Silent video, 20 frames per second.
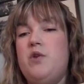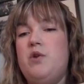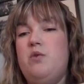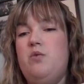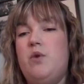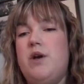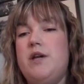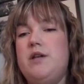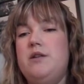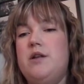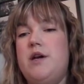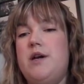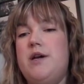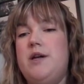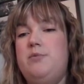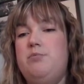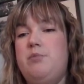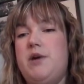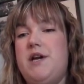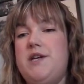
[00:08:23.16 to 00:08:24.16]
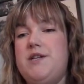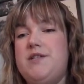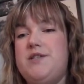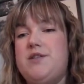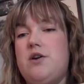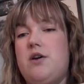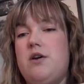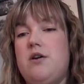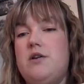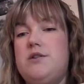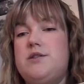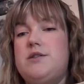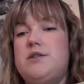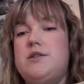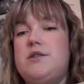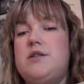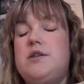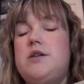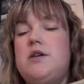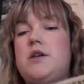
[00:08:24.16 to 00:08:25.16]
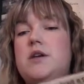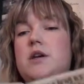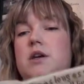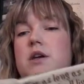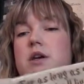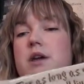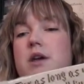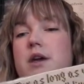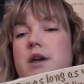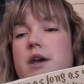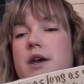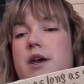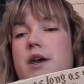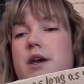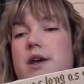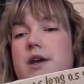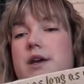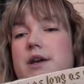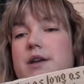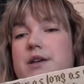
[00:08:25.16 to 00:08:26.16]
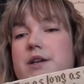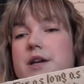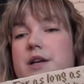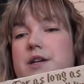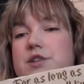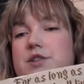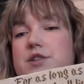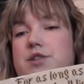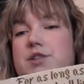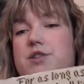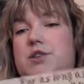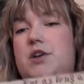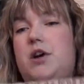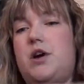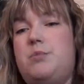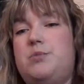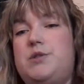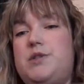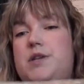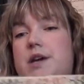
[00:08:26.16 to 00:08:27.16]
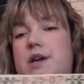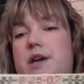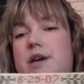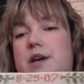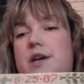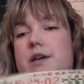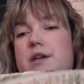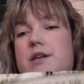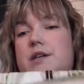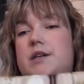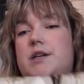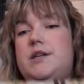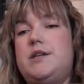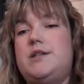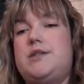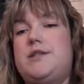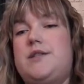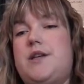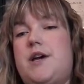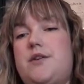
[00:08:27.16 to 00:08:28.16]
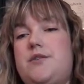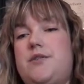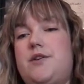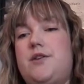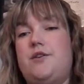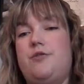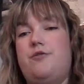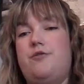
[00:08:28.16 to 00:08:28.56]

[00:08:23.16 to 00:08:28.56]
white line minus the hearts. And I just stopped, and it sat there